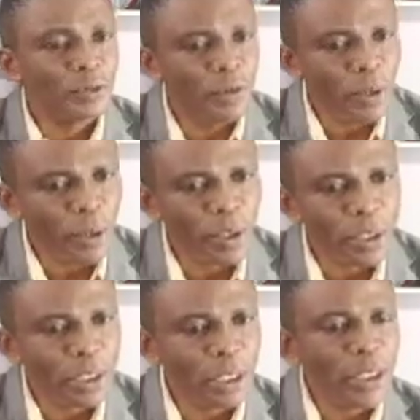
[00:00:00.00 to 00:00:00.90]
of
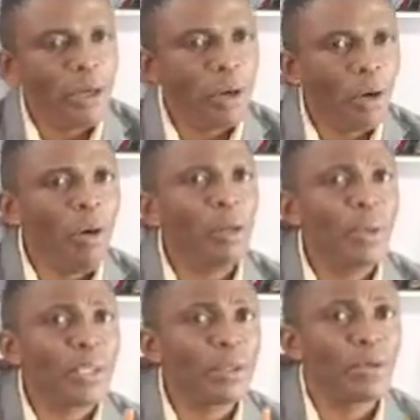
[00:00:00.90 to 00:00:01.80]
God.
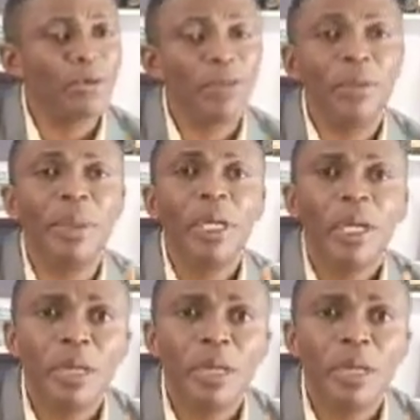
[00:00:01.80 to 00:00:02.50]
Always confirm